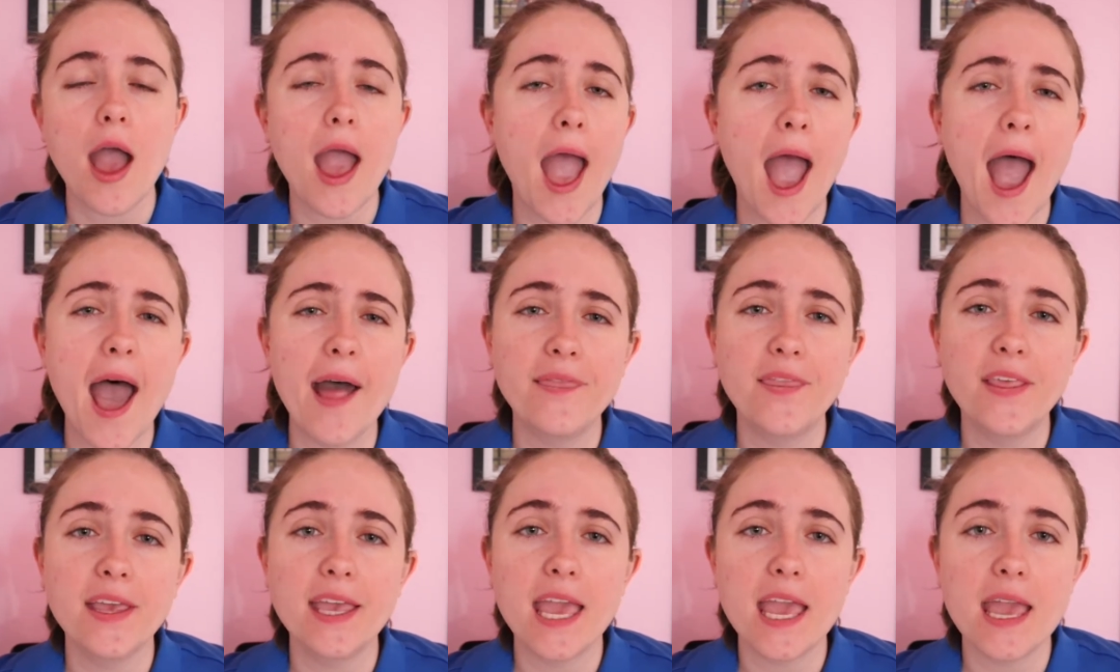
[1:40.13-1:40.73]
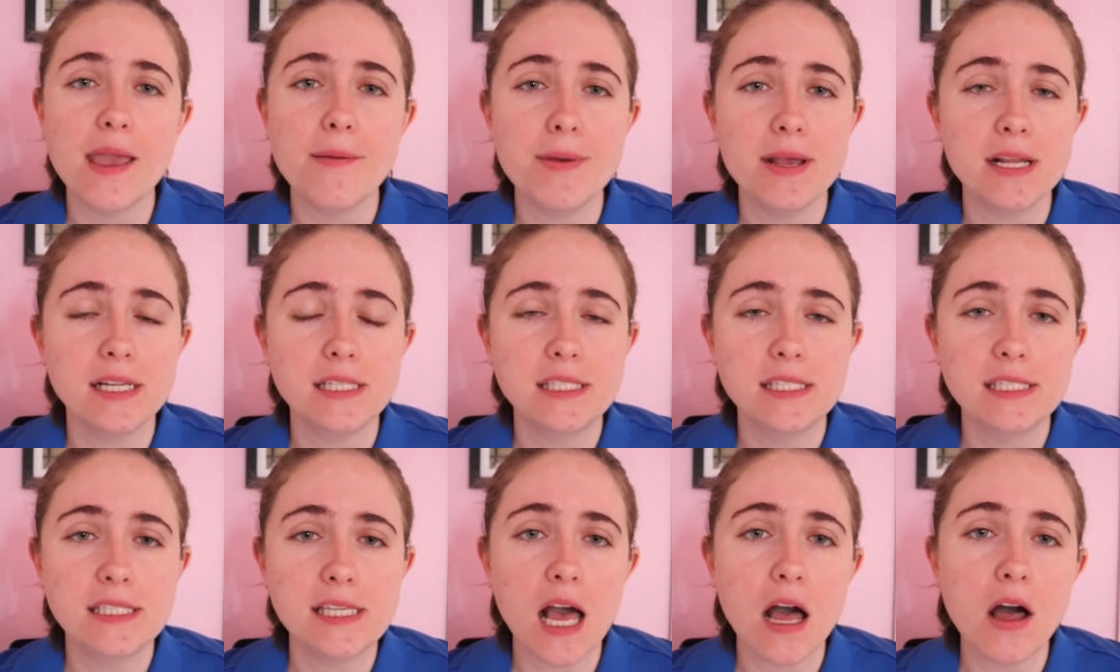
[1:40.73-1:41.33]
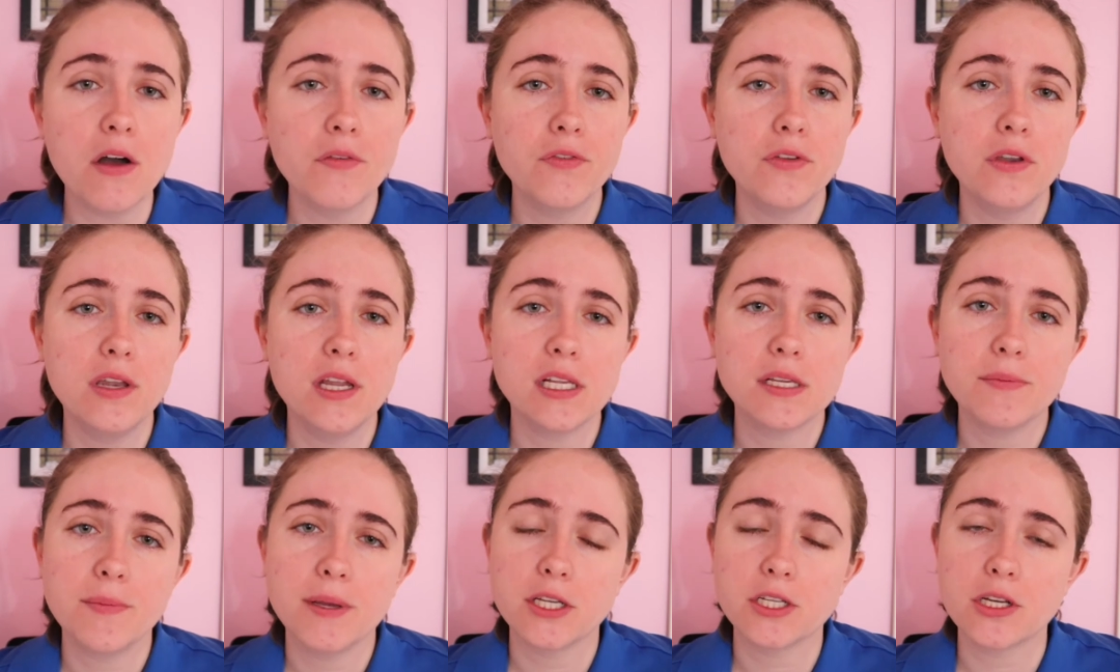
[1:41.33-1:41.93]
At the game itself, you
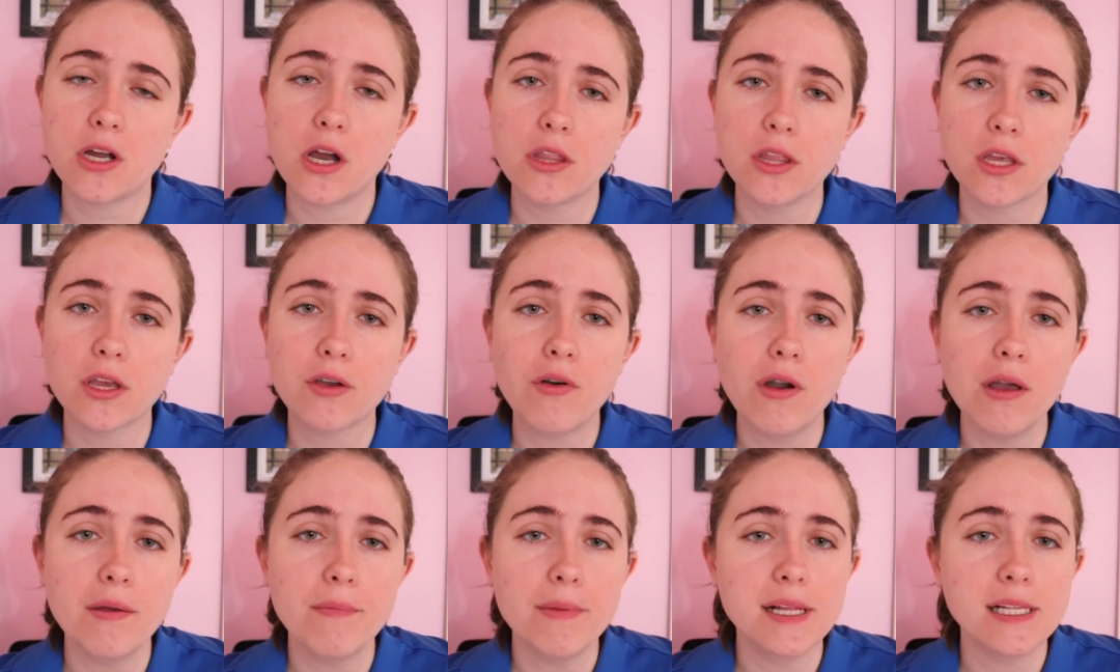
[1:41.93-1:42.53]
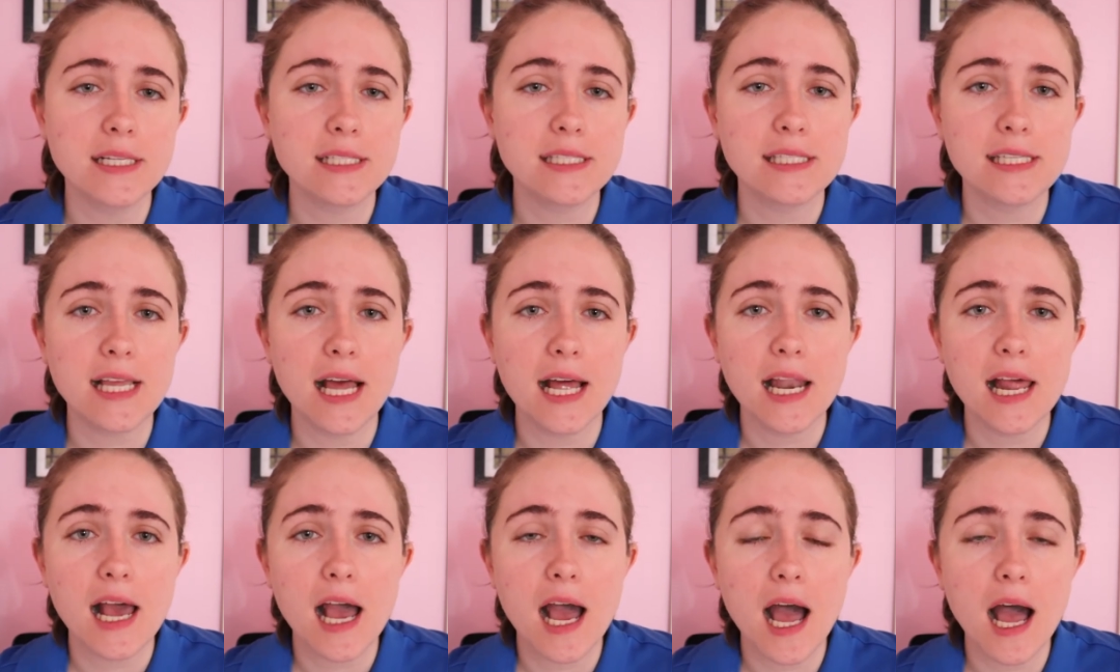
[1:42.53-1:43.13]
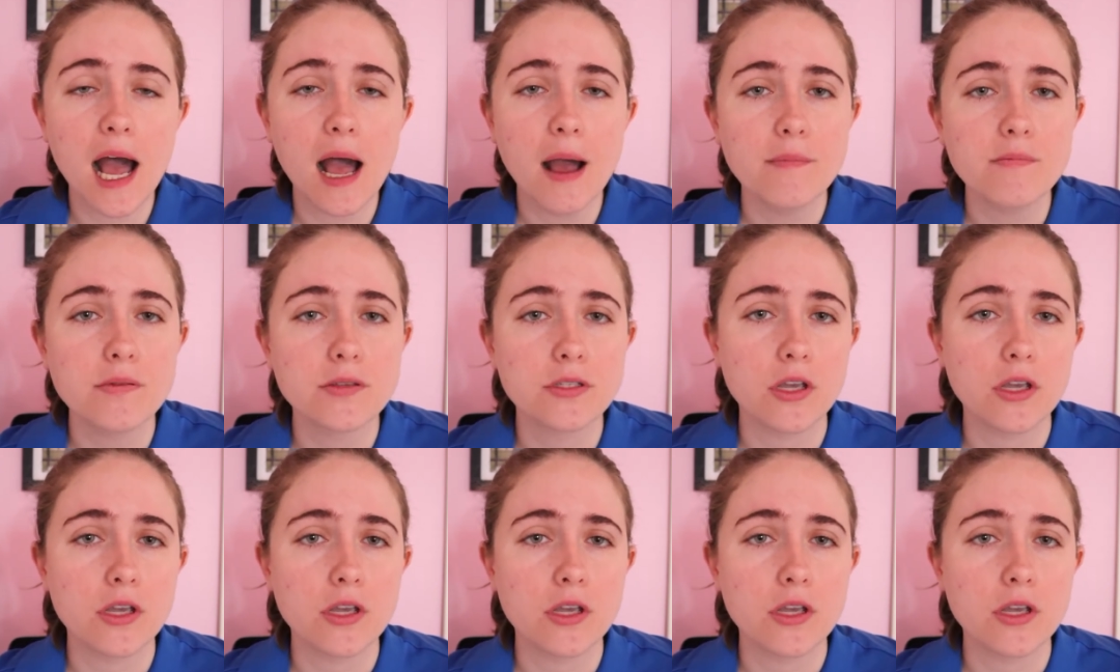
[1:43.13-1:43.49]
need to make sure all the equipment's set up.